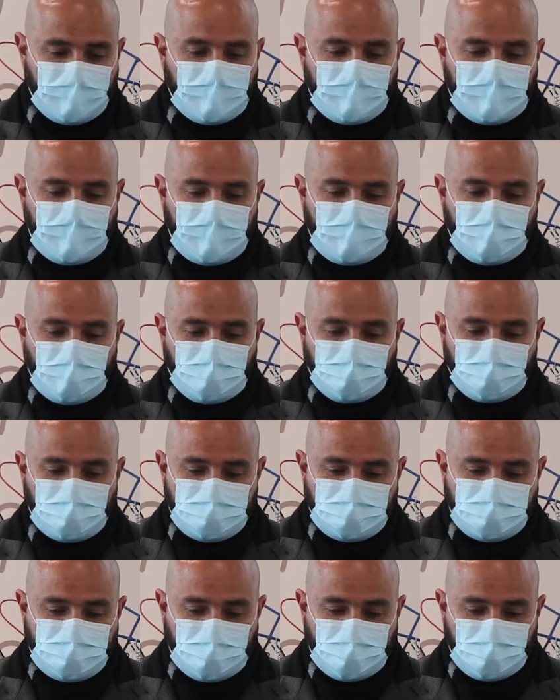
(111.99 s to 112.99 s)
And
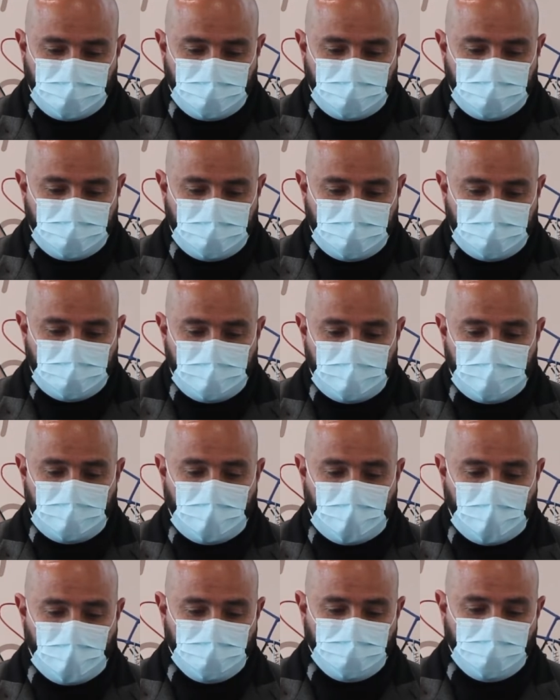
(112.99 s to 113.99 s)
this time,
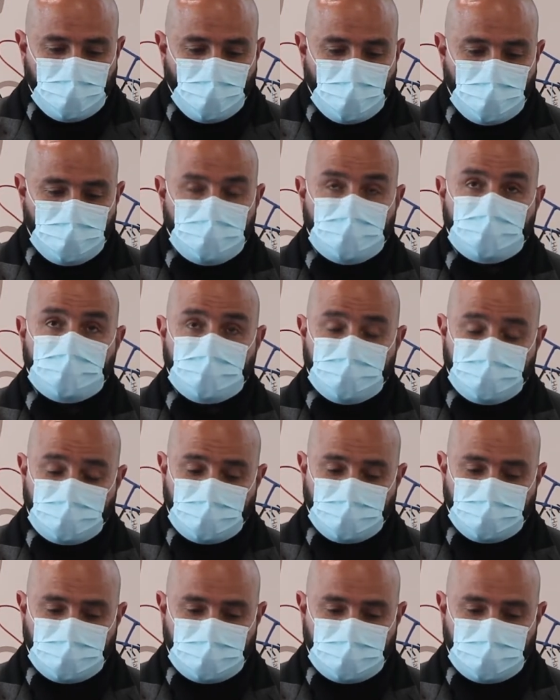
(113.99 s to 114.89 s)
everyone believed him.